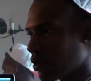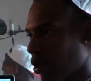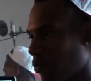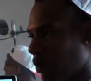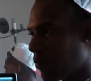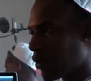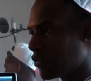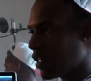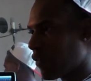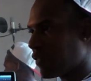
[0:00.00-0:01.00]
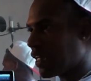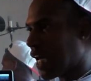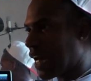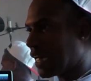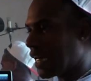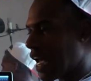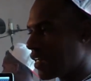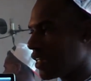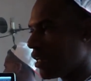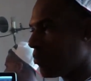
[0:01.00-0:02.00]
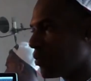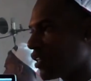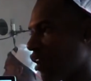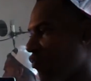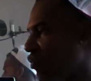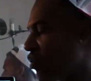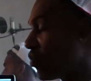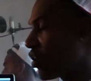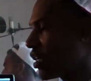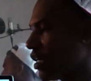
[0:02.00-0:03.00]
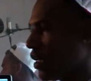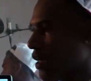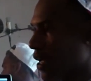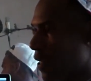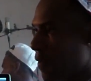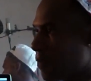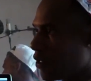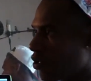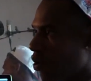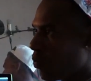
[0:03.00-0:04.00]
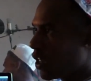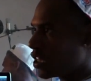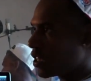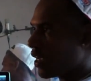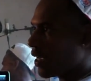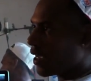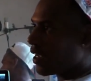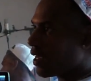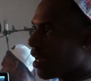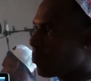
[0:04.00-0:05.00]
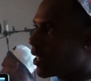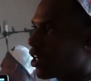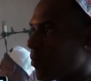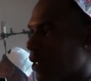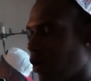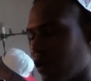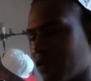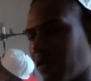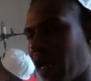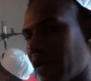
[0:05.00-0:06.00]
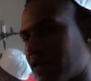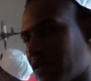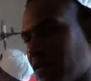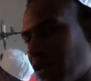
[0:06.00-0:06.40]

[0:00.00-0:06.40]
So we most definitely got to get out there and put that footwork in, you know, which any up and coming artist would have to.